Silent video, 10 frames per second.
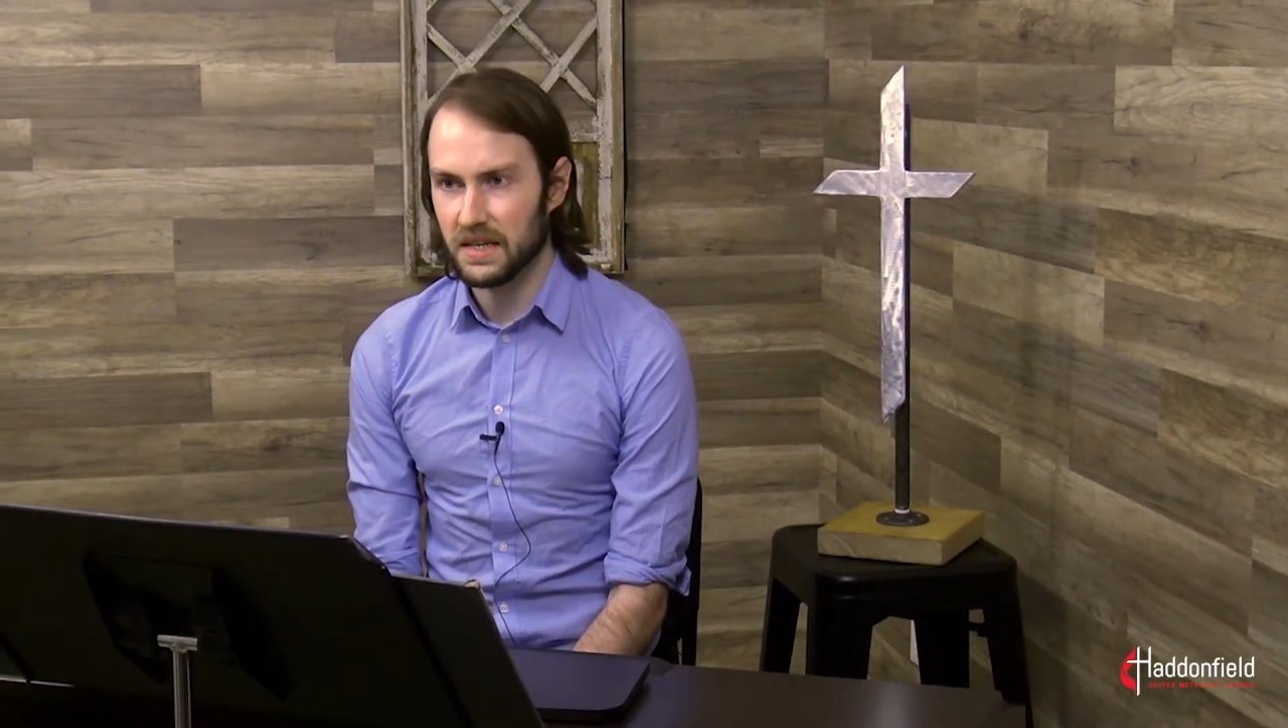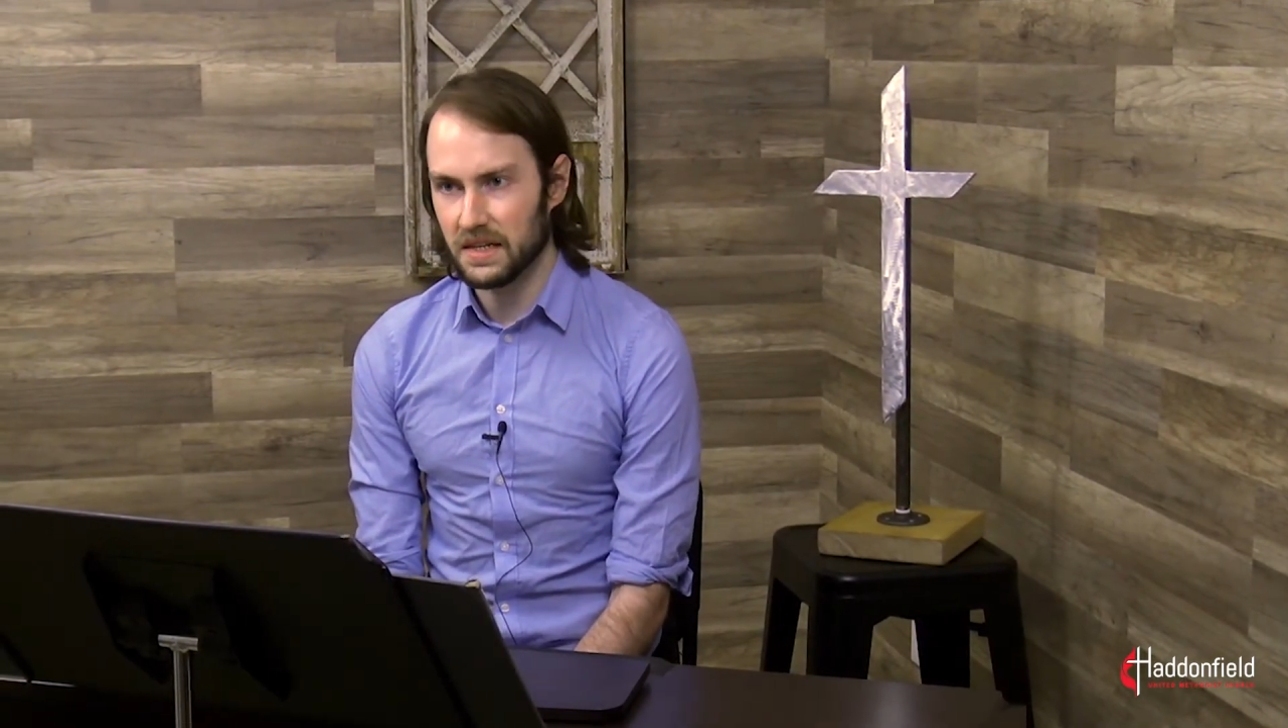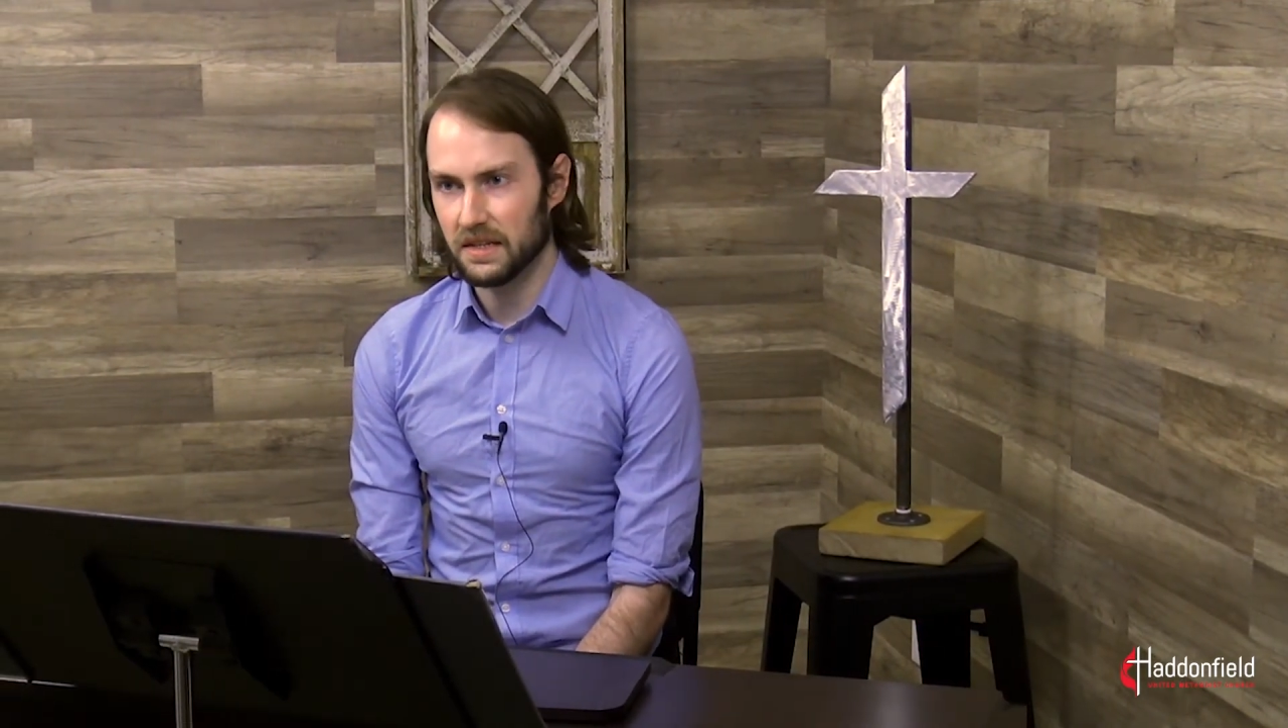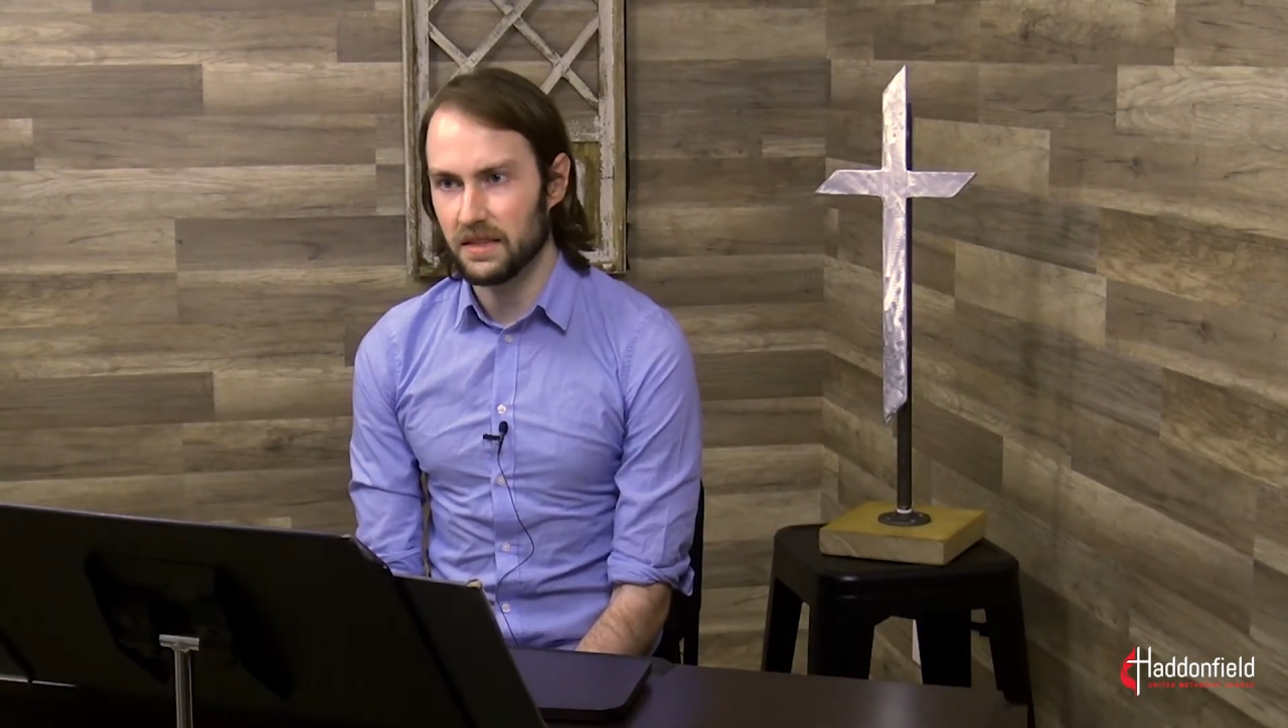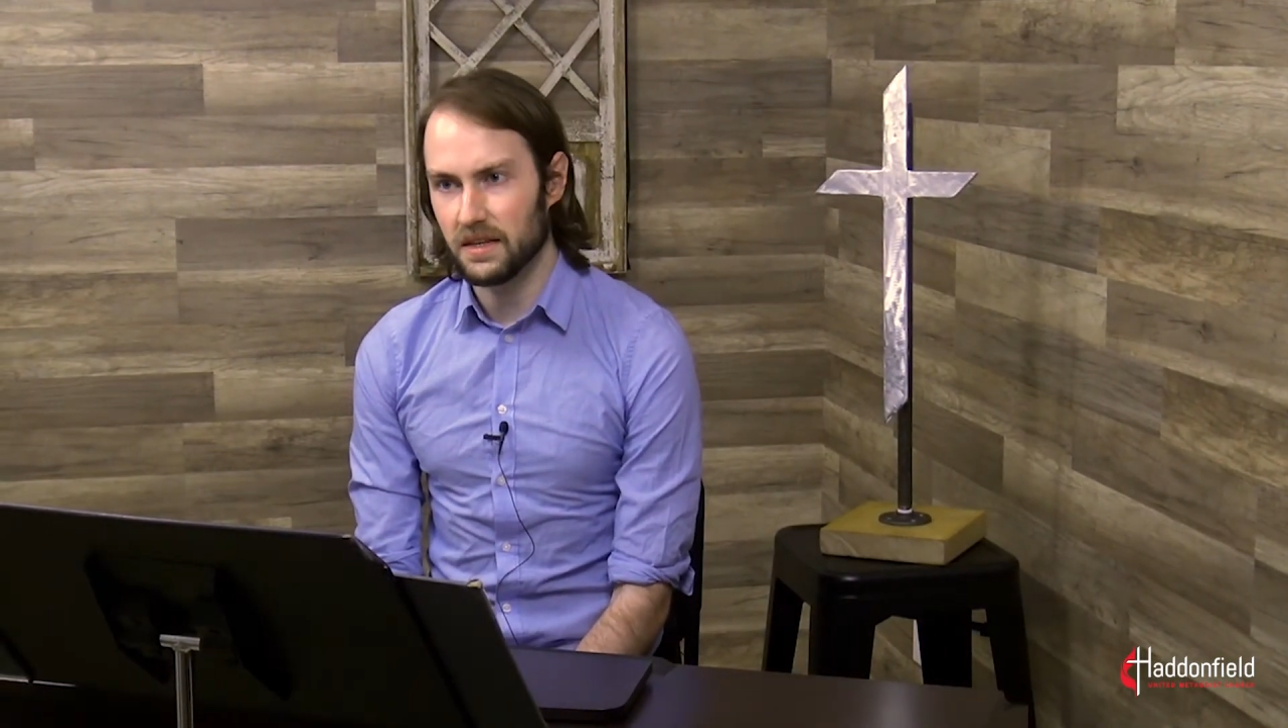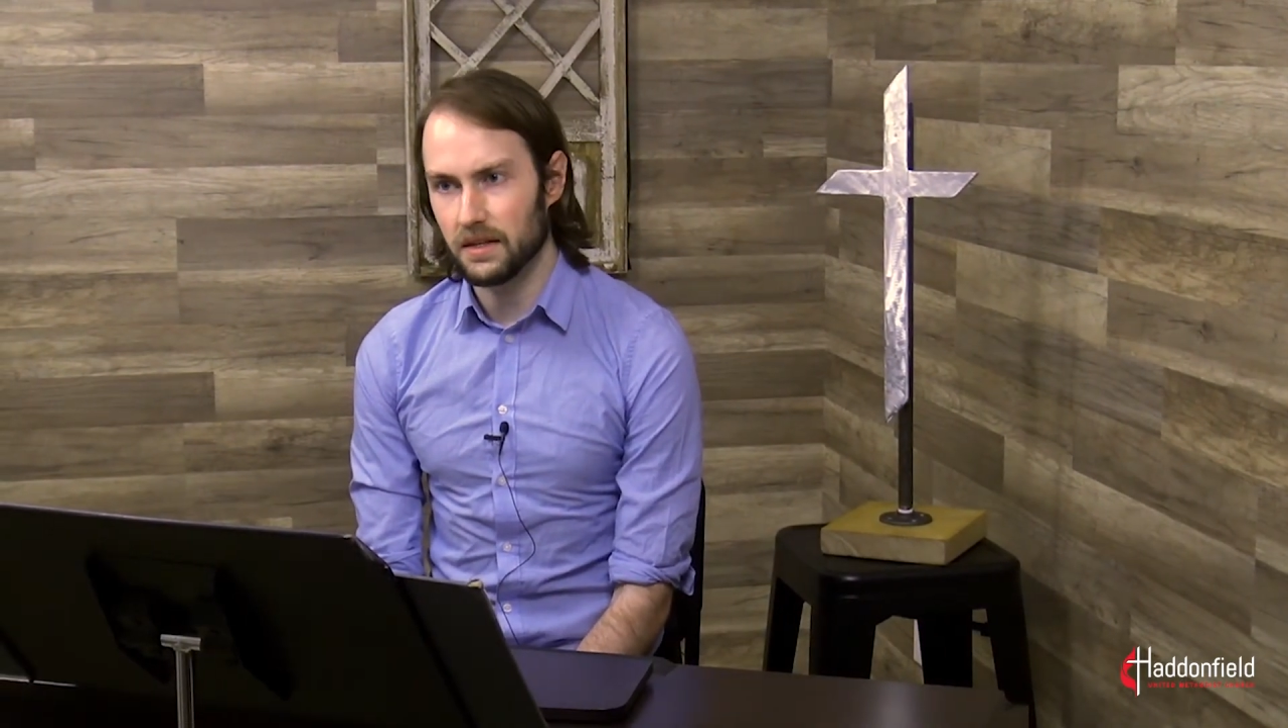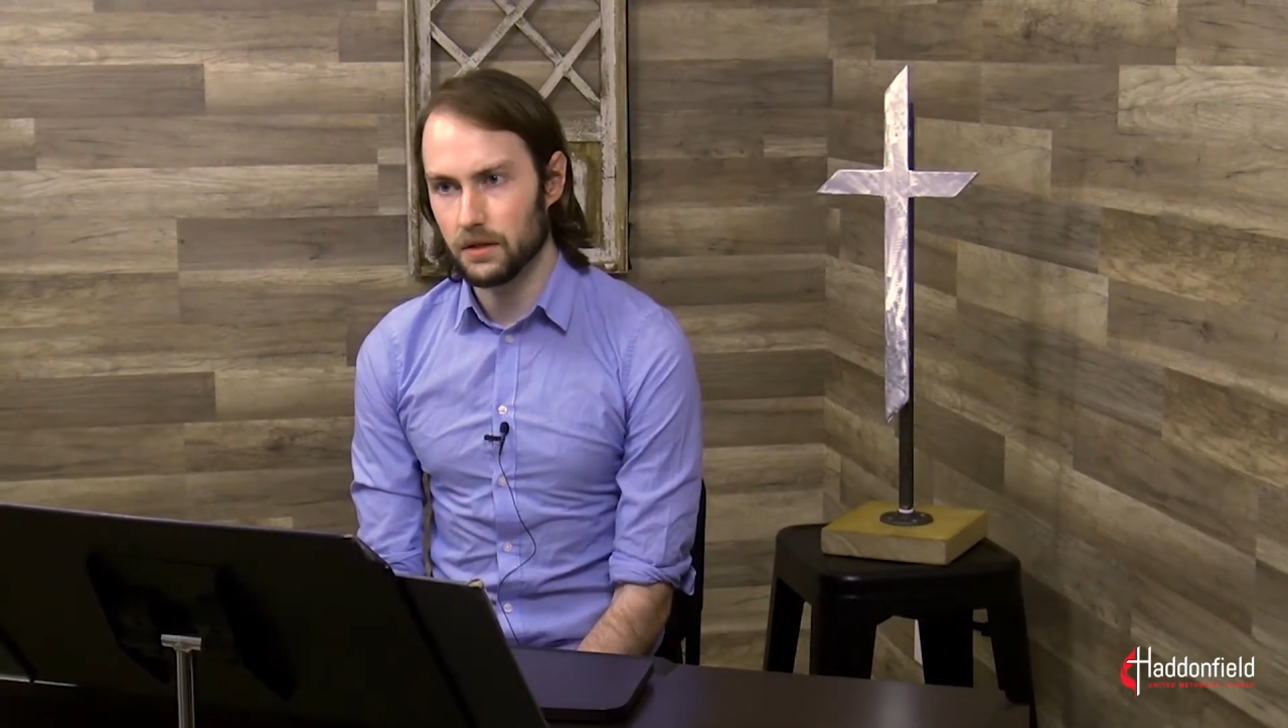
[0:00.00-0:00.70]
in the